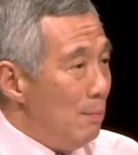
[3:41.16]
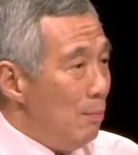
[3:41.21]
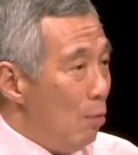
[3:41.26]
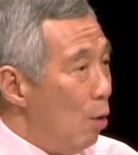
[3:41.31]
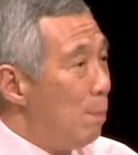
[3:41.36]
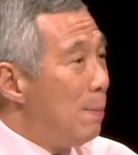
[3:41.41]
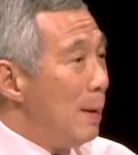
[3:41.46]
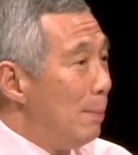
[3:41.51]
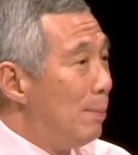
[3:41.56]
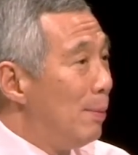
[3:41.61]

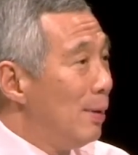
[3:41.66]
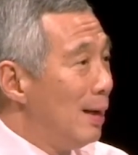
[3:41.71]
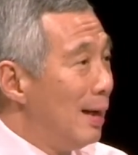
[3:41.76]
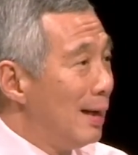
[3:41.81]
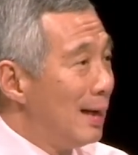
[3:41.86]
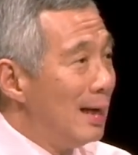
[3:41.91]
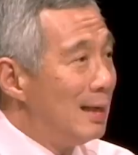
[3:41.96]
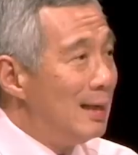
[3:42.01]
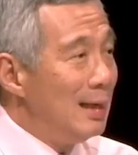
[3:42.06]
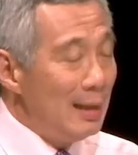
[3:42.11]
More people
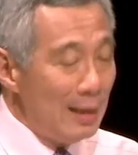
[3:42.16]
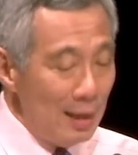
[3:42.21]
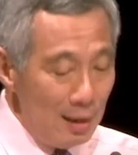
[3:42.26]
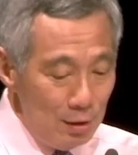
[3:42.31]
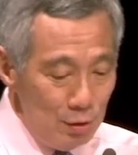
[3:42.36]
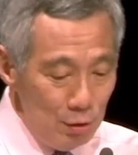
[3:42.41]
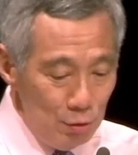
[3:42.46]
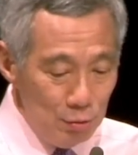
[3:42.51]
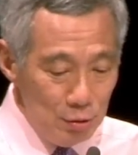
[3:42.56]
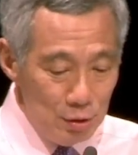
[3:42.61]
are getting
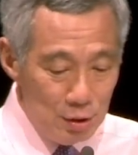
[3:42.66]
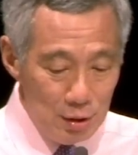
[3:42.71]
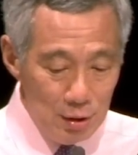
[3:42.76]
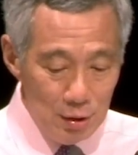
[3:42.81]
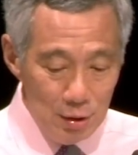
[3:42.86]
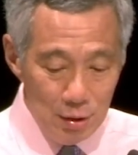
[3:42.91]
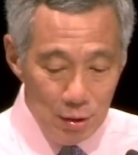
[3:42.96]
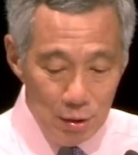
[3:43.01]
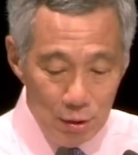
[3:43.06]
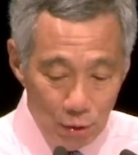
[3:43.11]
their news
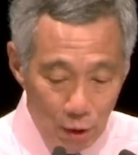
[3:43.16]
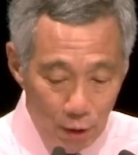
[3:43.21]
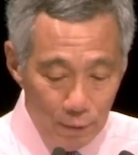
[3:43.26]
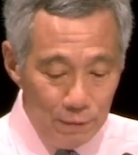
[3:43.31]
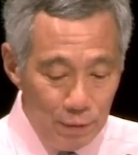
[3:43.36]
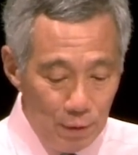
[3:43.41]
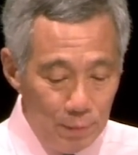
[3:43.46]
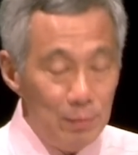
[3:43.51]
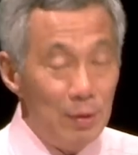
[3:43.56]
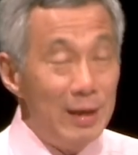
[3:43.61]

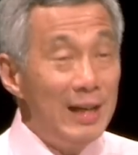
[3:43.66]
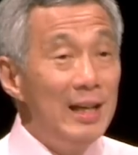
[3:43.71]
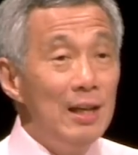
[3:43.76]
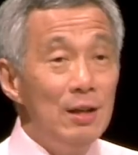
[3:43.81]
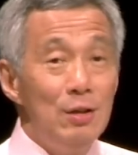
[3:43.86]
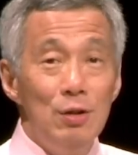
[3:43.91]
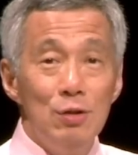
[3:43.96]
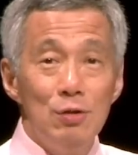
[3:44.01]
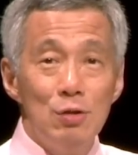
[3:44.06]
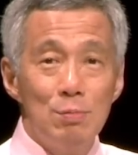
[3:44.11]
not from
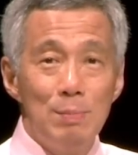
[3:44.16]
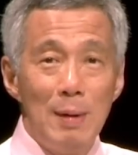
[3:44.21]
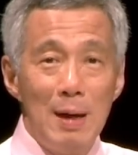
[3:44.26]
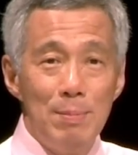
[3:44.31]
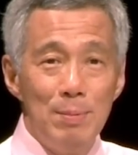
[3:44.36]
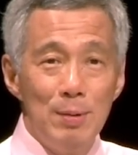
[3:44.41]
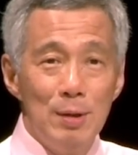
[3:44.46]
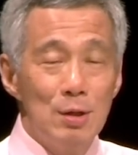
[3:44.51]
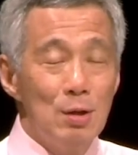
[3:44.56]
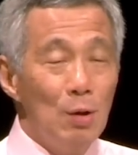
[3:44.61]
reading
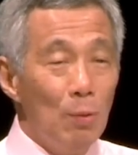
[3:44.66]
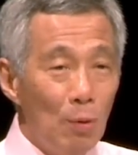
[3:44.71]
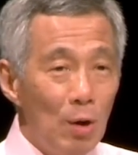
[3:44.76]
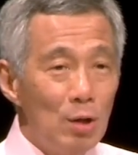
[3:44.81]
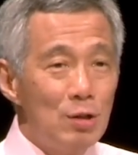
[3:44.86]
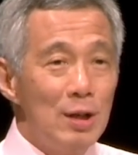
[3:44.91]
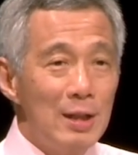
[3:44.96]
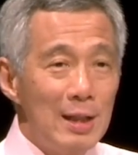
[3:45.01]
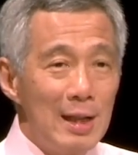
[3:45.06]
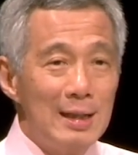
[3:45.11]
newspapers or
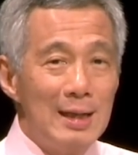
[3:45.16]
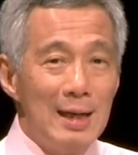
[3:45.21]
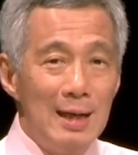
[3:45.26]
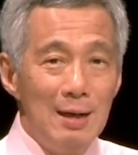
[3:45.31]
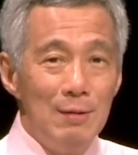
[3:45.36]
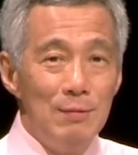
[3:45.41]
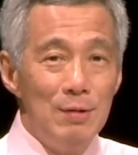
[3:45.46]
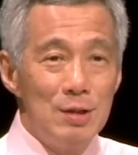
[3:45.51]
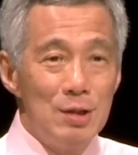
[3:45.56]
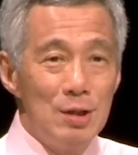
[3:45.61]
watching the
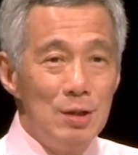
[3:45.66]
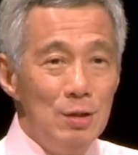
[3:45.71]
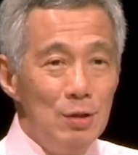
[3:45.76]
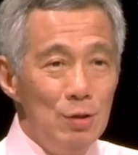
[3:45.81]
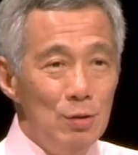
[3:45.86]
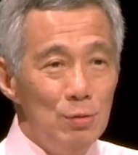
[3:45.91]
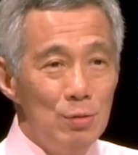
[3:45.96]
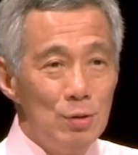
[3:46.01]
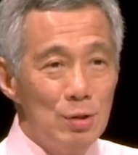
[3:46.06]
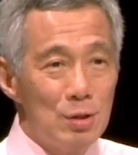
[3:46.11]
television
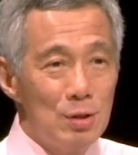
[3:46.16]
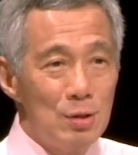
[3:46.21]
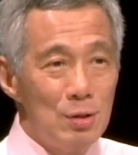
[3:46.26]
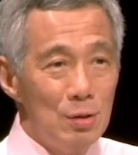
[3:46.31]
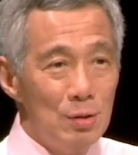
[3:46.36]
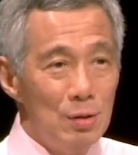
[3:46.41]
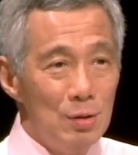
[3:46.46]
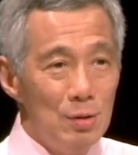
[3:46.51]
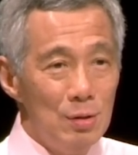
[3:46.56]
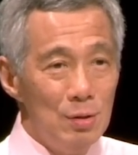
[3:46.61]
news
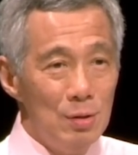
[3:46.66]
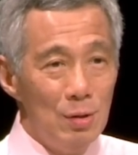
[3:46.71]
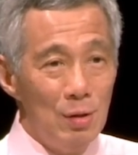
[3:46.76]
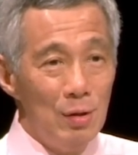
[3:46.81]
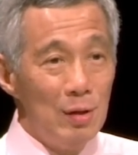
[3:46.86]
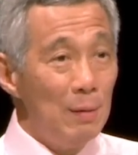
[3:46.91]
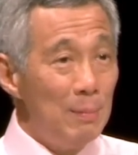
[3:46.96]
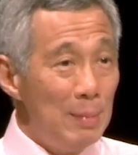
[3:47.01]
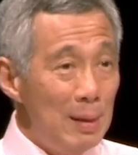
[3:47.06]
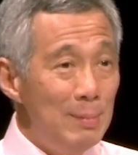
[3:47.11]

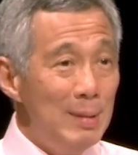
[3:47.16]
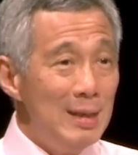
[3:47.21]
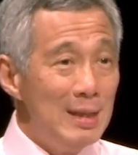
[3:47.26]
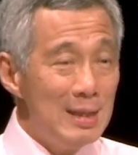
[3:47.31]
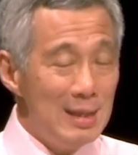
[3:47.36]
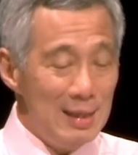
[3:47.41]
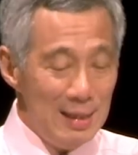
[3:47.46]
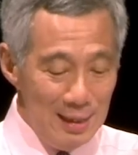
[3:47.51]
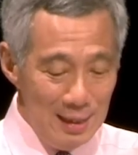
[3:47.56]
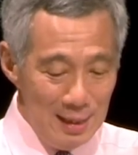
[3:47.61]
or the B B
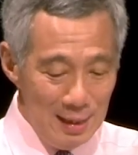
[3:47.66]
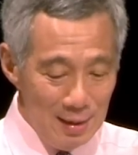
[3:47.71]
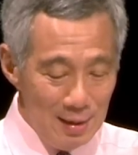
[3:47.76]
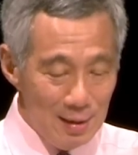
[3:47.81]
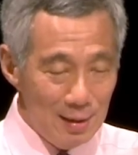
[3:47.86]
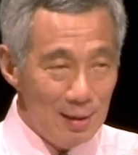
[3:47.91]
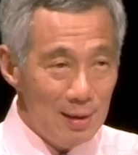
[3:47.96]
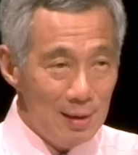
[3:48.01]
C,